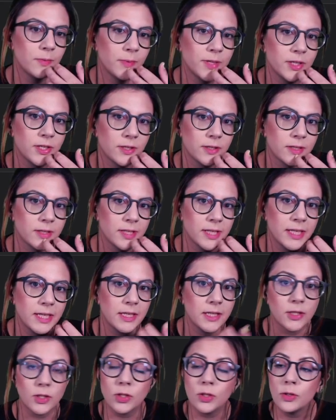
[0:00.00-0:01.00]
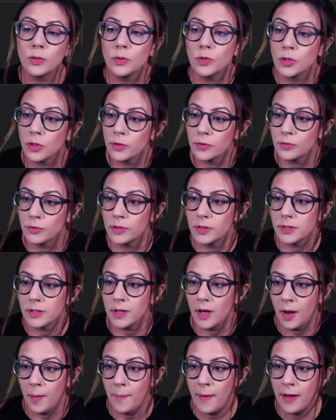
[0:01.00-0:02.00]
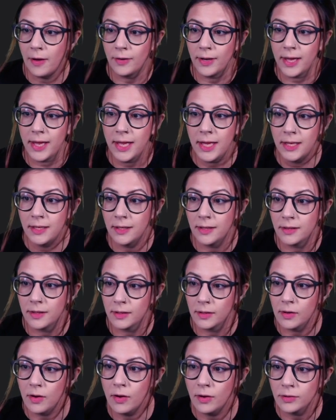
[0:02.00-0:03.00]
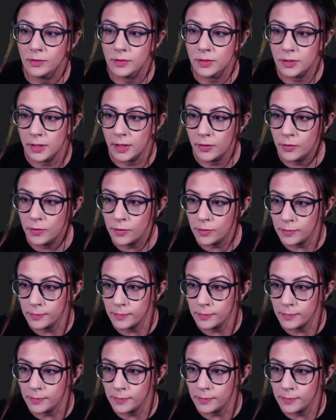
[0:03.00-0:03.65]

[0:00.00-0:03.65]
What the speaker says: should see the two genres come out in the console.